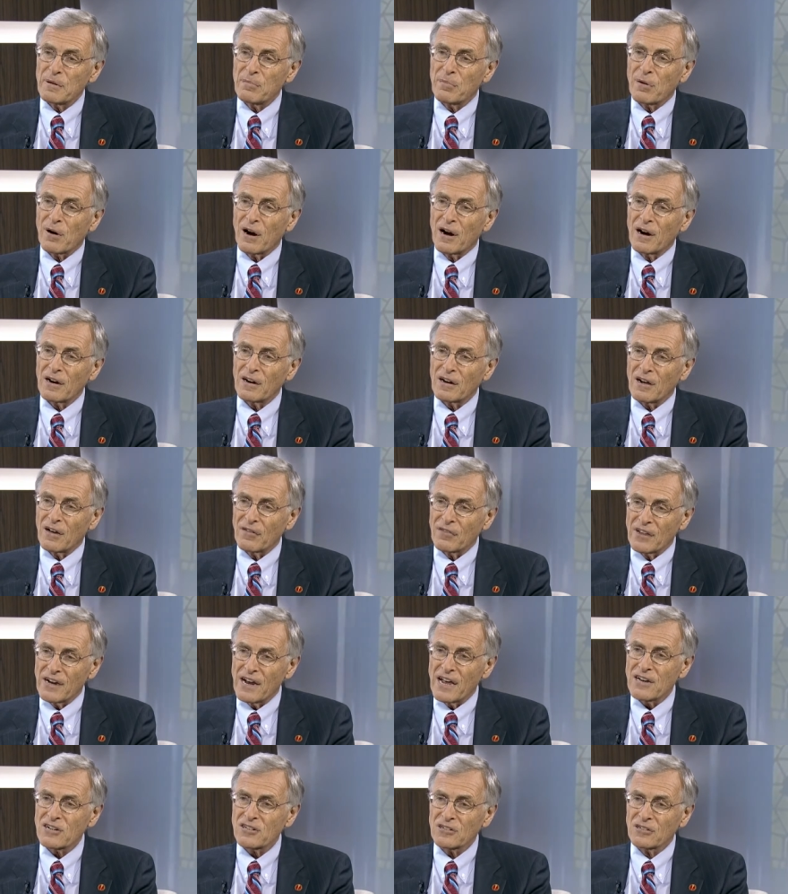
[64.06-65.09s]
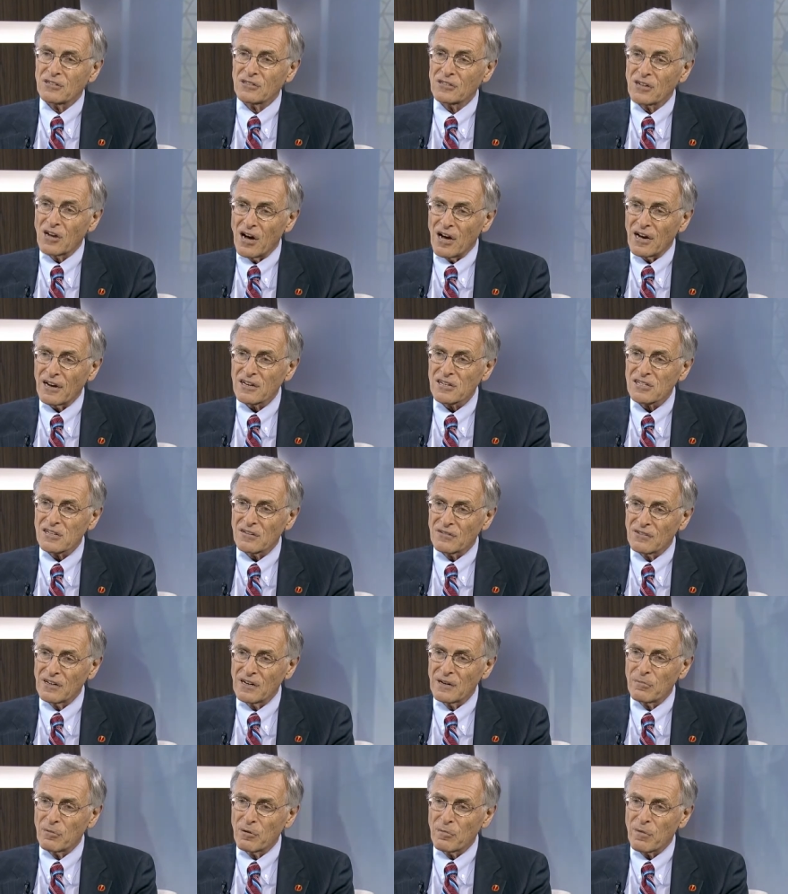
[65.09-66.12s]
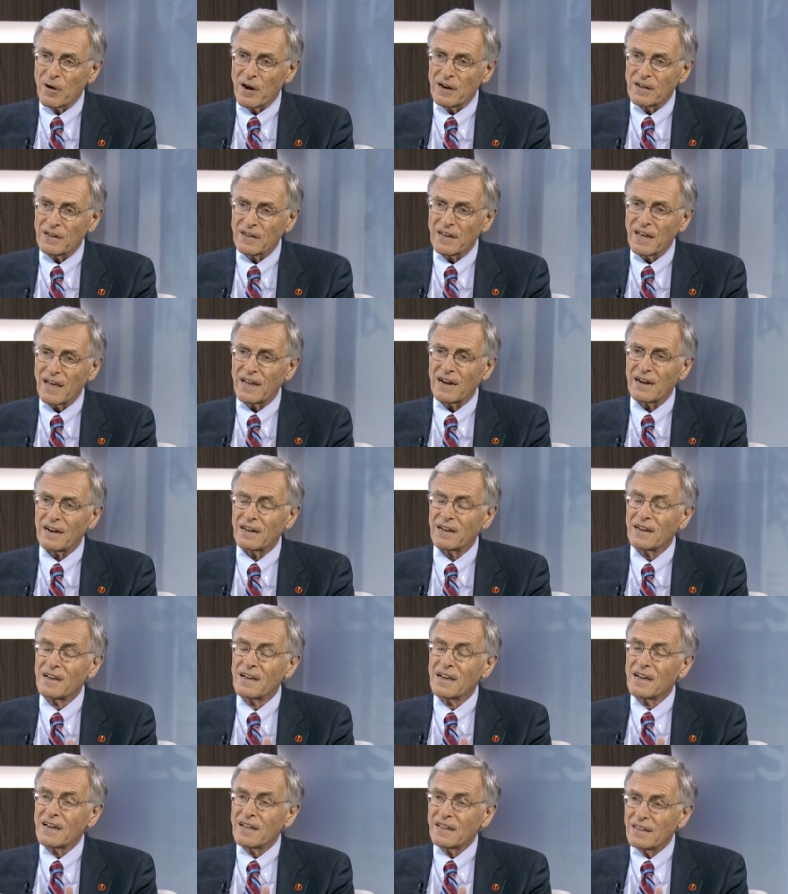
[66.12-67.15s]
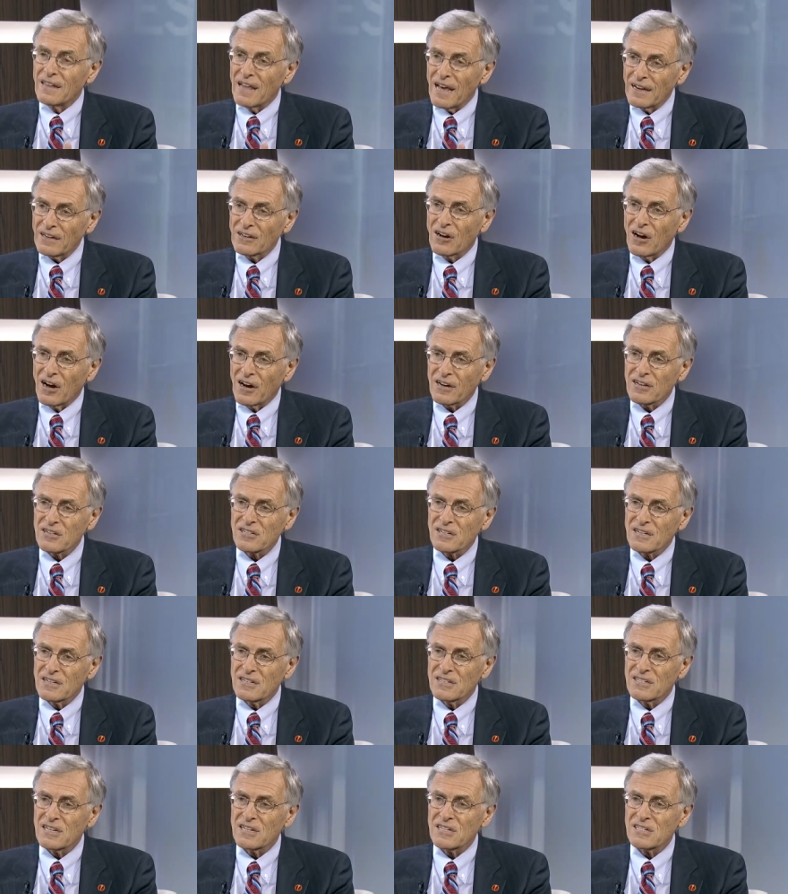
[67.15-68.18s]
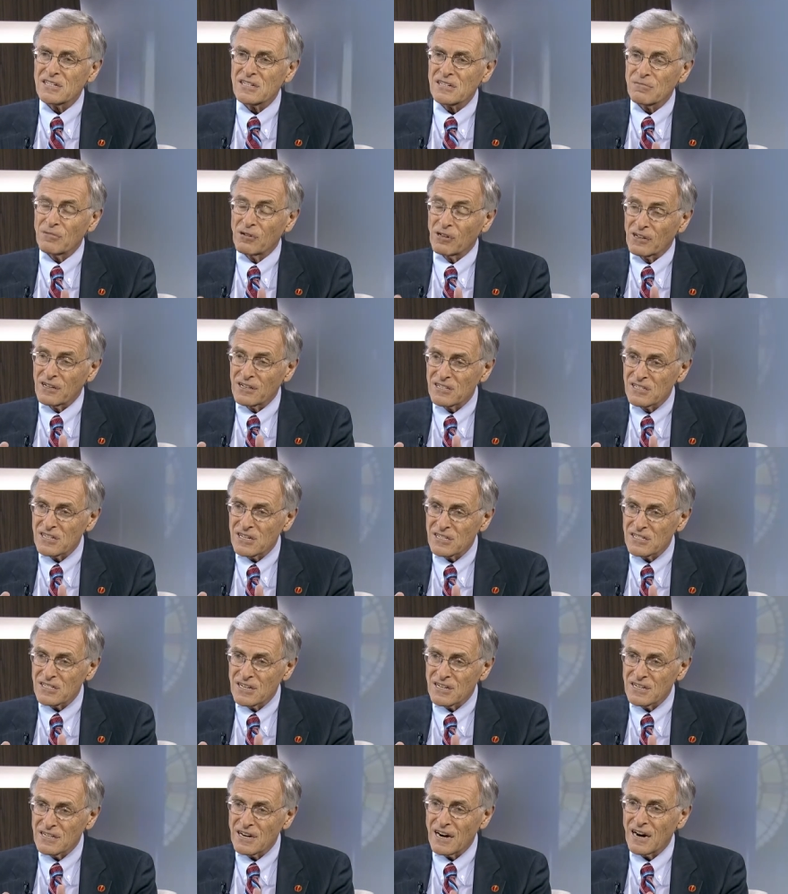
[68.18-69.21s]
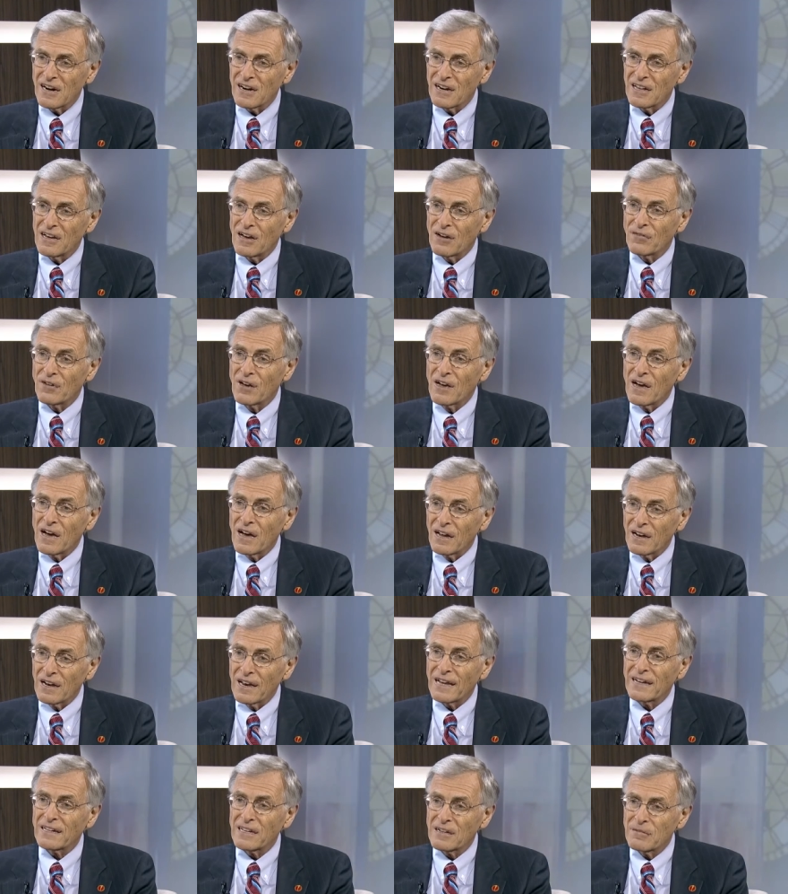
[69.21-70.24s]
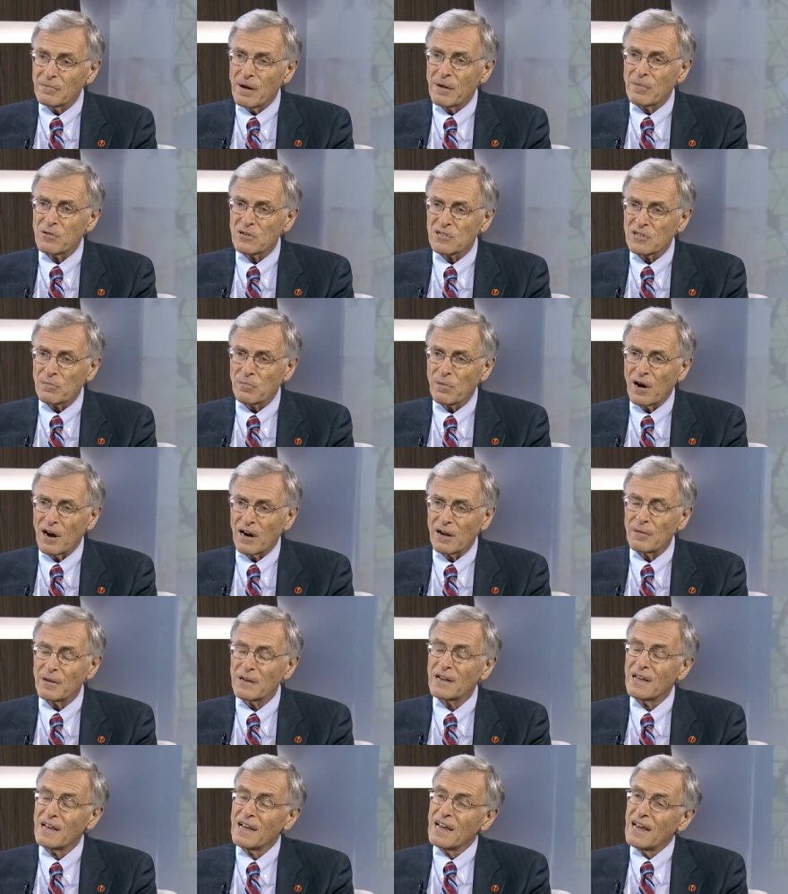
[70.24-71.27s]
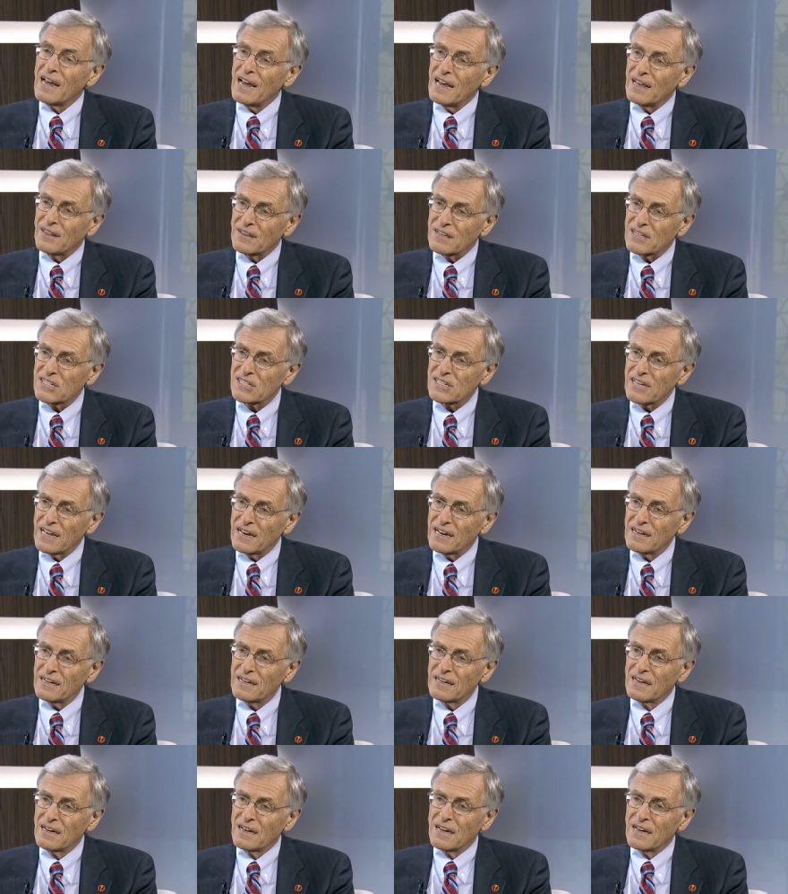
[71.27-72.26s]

part of the National Caucus of the Liberal Party of Canada. That caucus consists, will consist entirely of elected members of Parliament, and the Senate